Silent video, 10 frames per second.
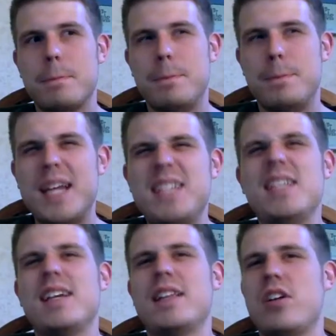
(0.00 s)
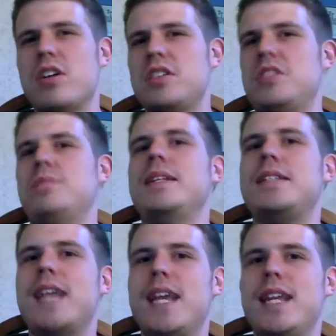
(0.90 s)
basically cause
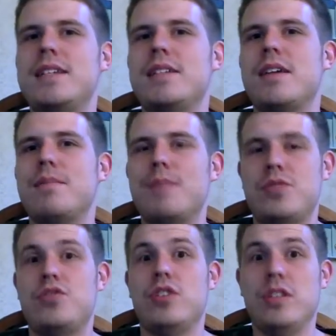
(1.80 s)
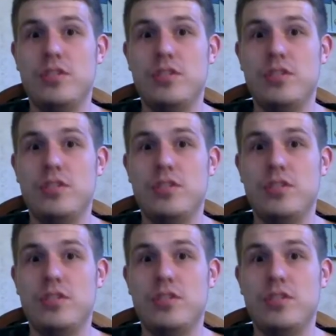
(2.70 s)
spontaneous combustion,